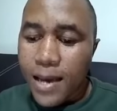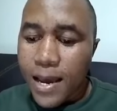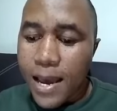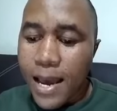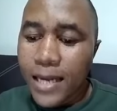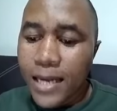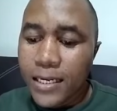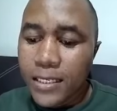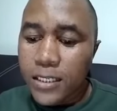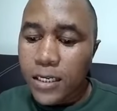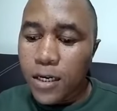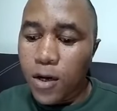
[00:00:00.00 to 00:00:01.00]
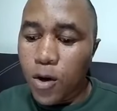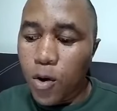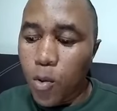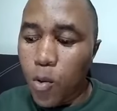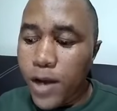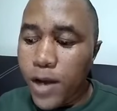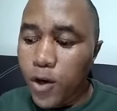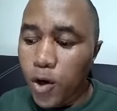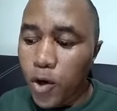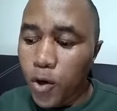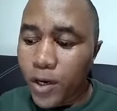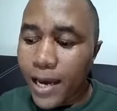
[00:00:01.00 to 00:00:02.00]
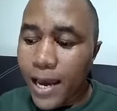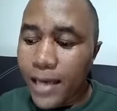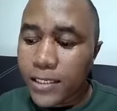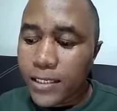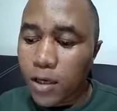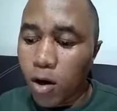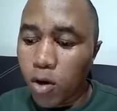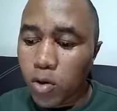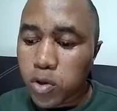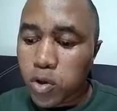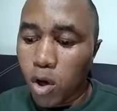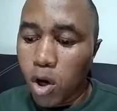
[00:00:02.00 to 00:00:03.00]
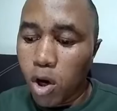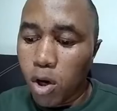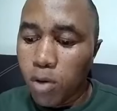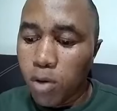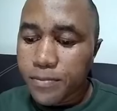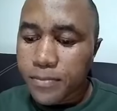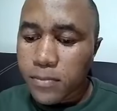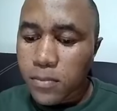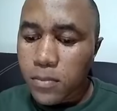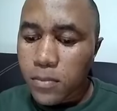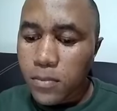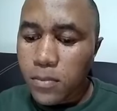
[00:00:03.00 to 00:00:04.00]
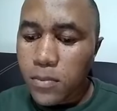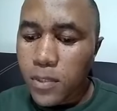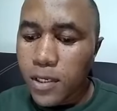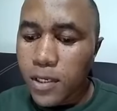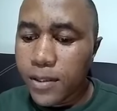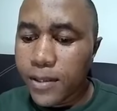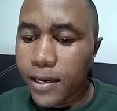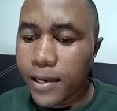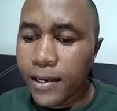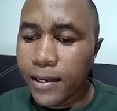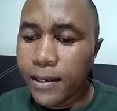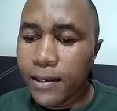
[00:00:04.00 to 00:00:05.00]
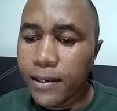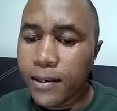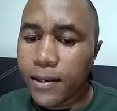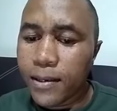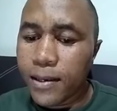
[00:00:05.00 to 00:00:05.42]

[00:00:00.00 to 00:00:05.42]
And when you look at also the,